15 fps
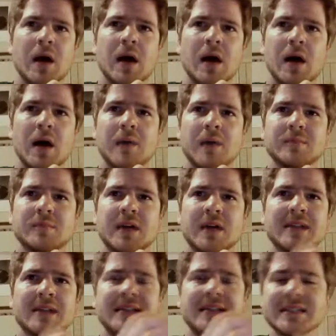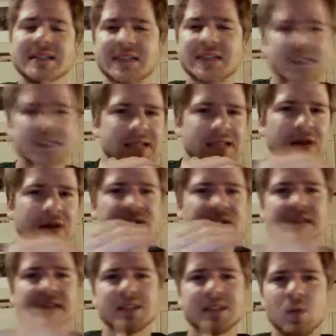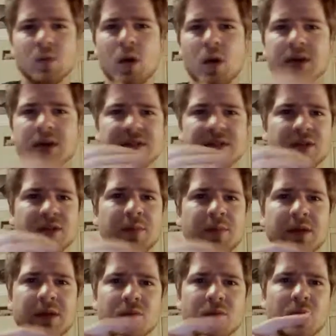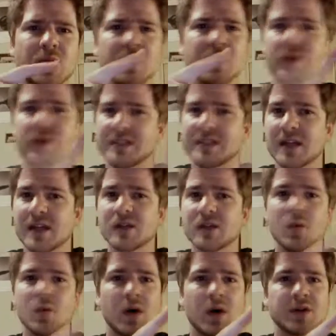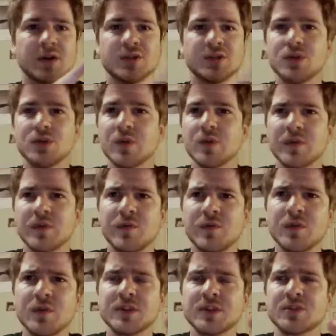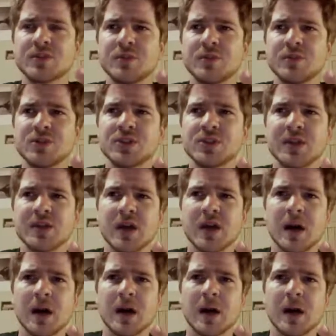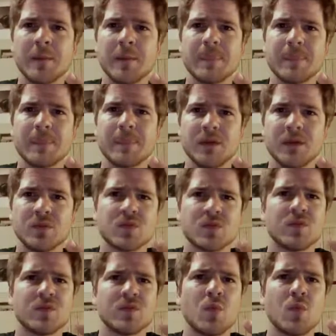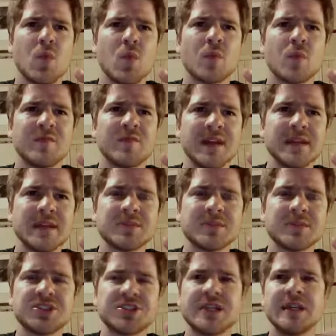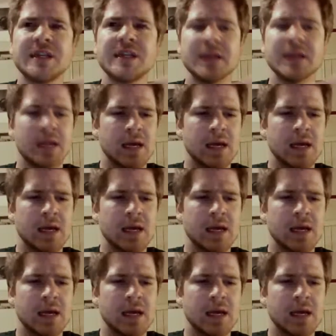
kind of testing this out, testing the waters a little bit. One with the selling the water, two with the food distribution and sort of a warm vending machine.